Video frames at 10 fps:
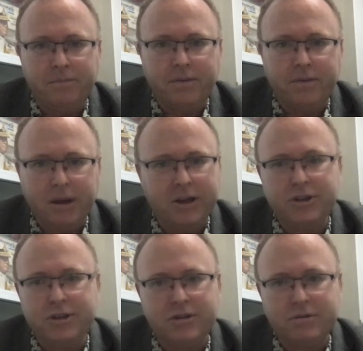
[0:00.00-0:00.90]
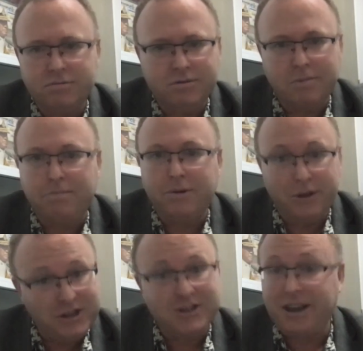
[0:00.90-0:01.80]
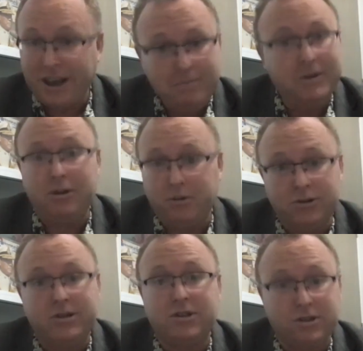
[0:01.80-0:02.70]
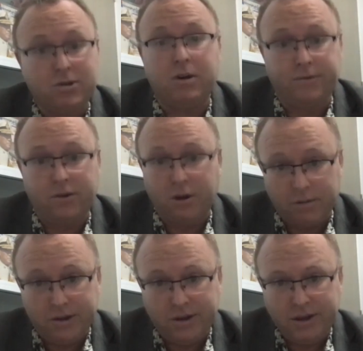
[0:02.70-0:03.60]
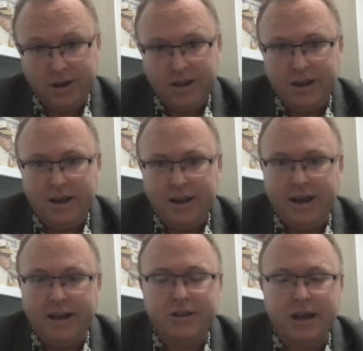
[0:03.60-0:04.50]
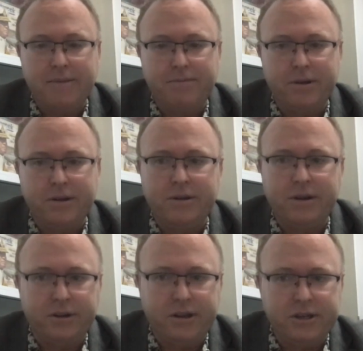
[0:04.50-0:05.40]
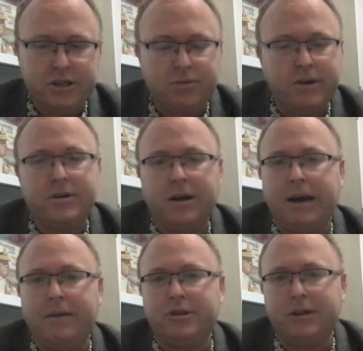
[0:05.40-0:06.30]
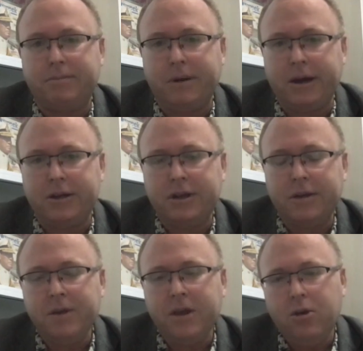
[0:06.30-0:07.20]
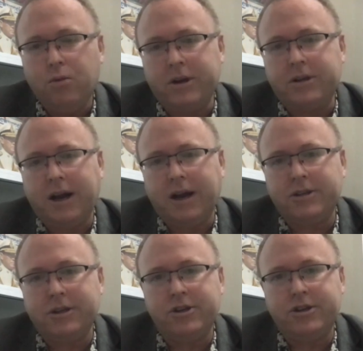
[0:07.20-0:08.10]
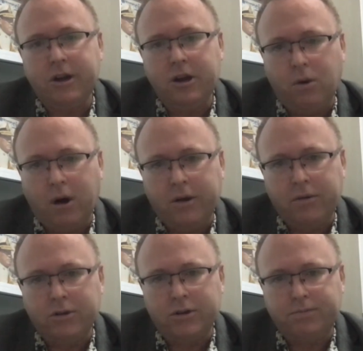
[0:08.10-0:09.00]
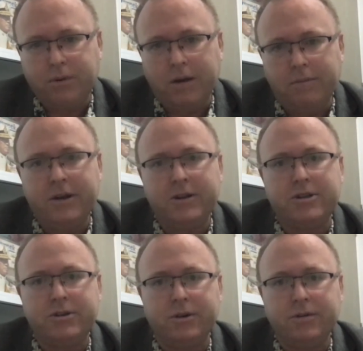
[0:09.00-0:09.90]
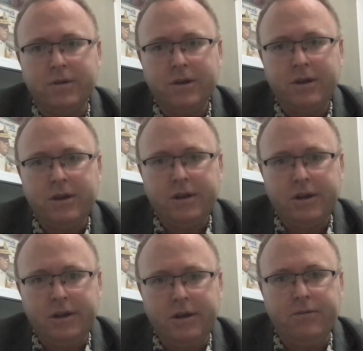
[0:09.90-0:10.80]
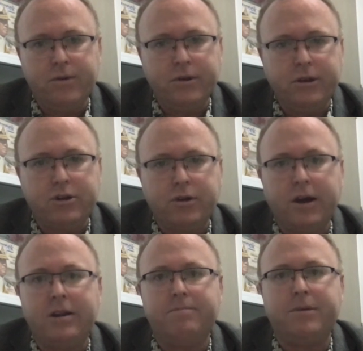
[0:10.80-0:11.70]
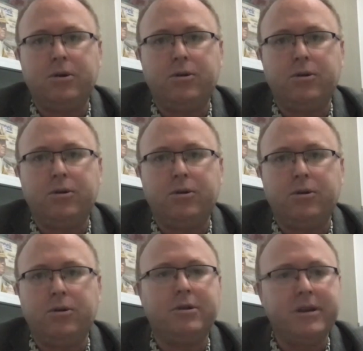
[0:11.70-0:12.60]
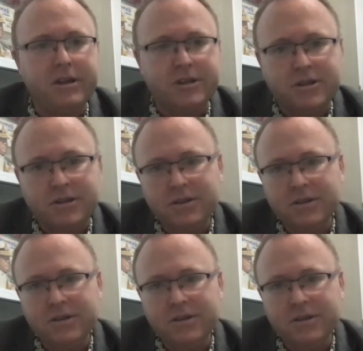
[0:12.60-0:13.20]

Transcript: because the police can be used as a sort of an army. It's happened at least 3 times in the past. When Taksin Chinnawat was prime minister, he really tried to build up the police,